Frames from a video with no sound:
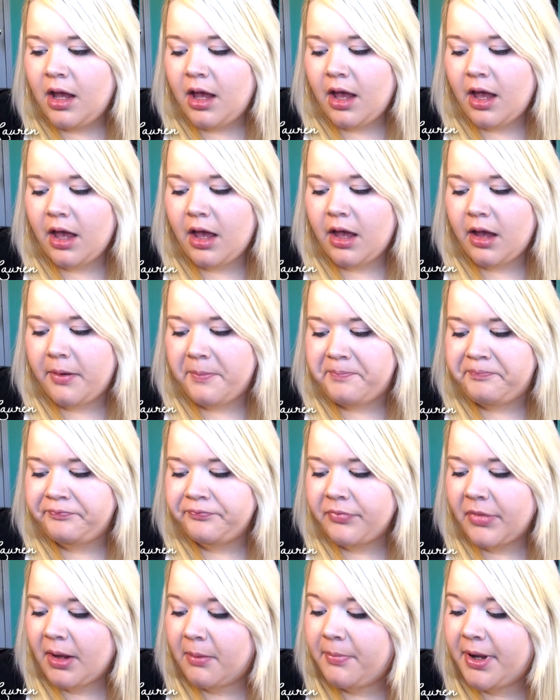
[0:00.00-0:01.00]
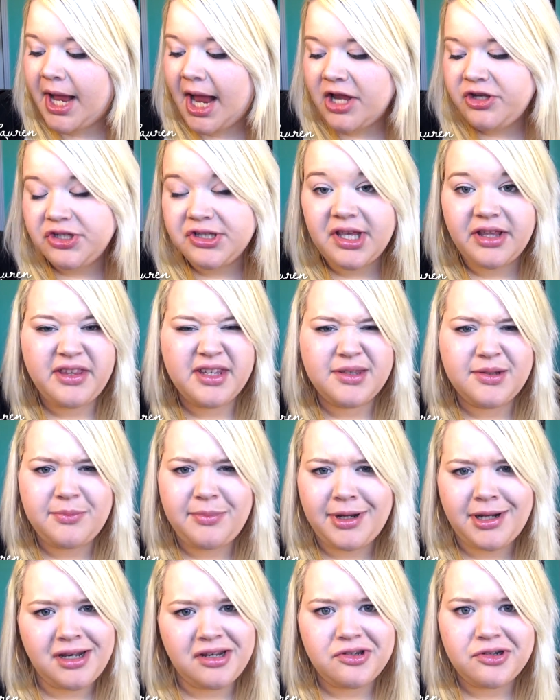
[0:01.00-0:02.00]
But I just thought this would
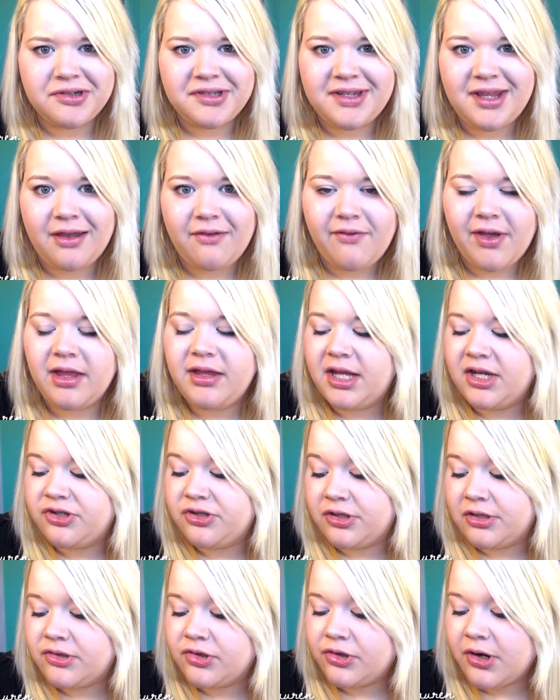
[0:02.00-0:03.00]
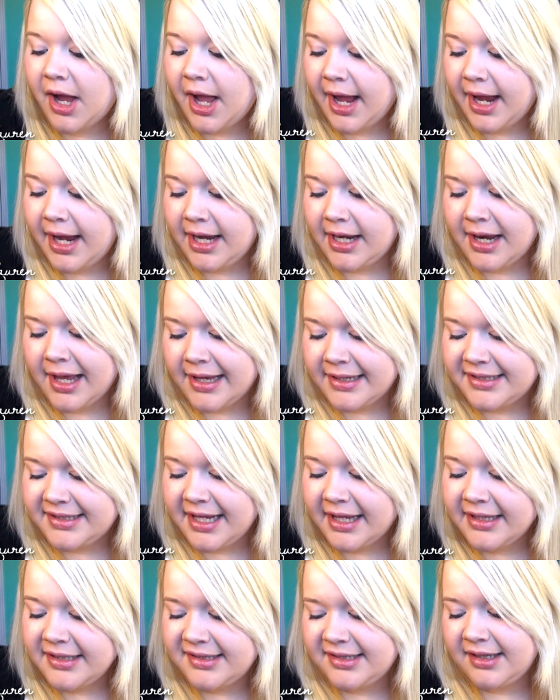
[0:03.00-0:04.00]
be an interesting foundation to try. It has
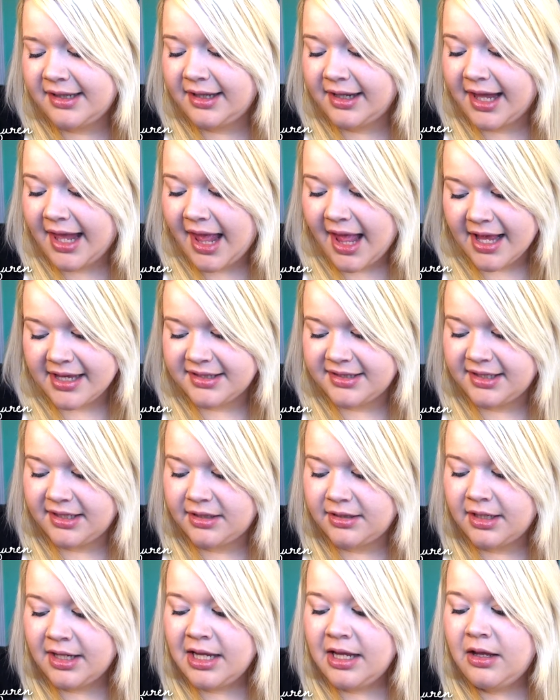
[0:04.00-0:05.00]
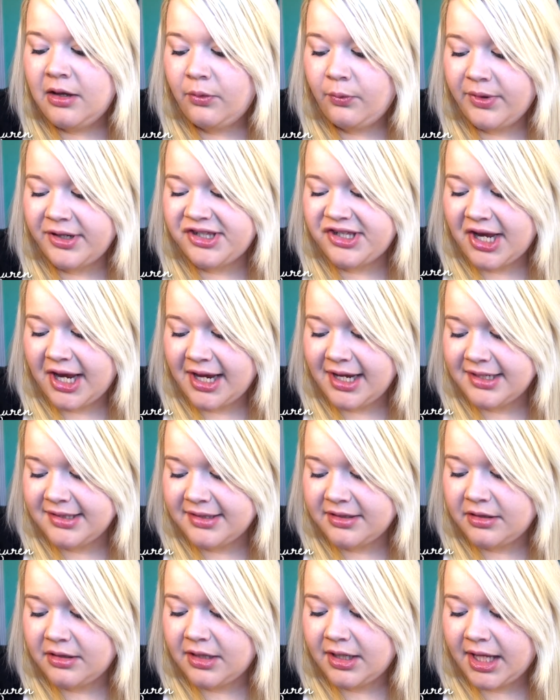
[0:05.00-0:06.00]
salicylic acid, witch
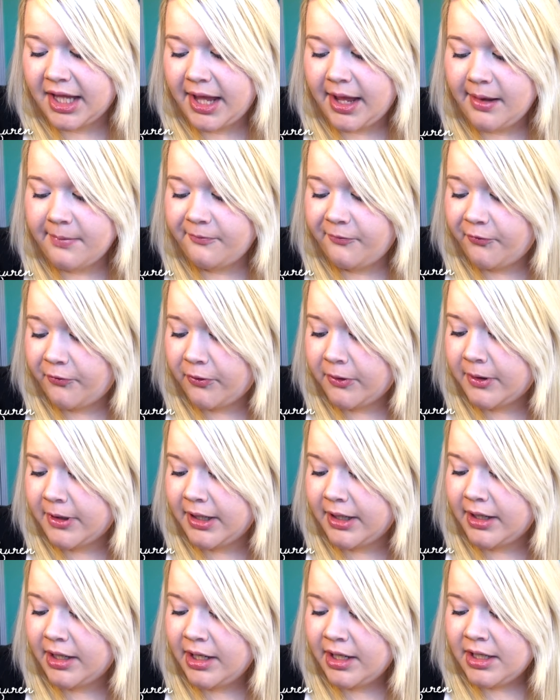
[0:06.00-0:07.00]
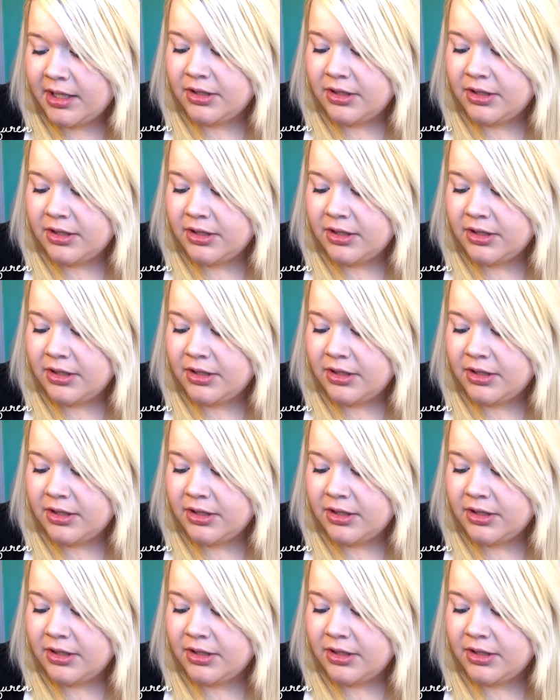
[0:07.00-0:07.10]
hazel, camphor,